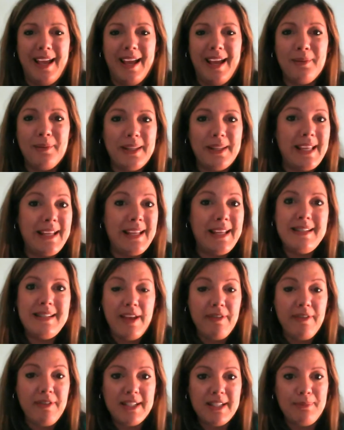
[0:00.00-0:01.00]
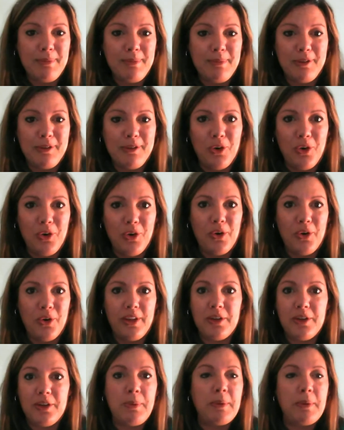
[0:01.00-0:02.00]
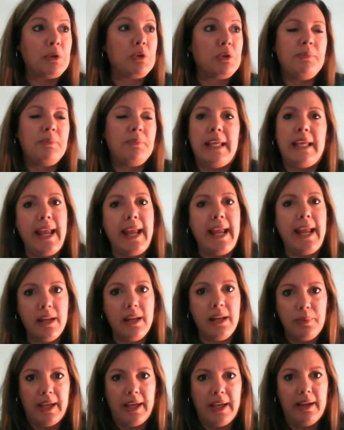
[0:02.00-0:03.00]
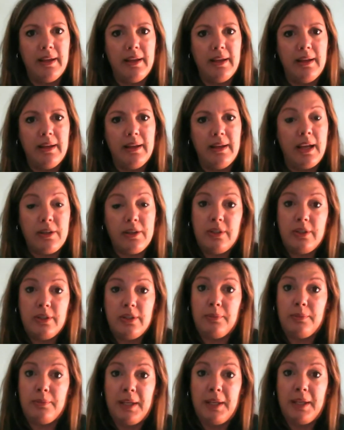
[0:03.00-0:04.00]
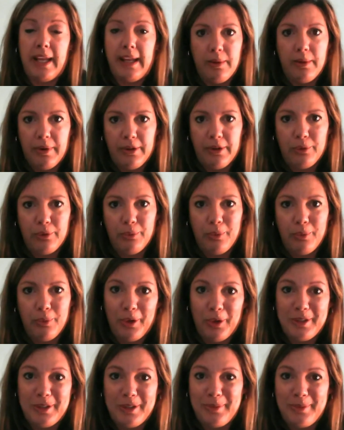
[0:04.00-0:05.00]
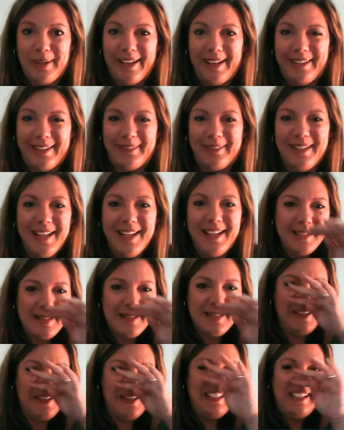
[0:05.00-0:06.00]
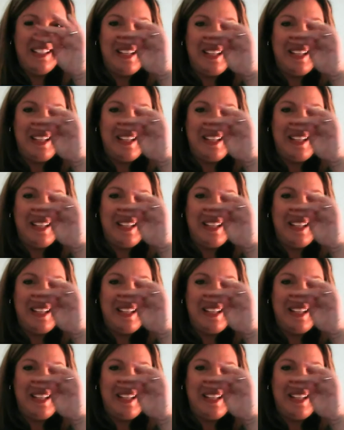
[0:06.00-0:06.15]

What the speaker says: When they never did before, those people could be anywhere. Actually, they could be anywhere in the world as well. So,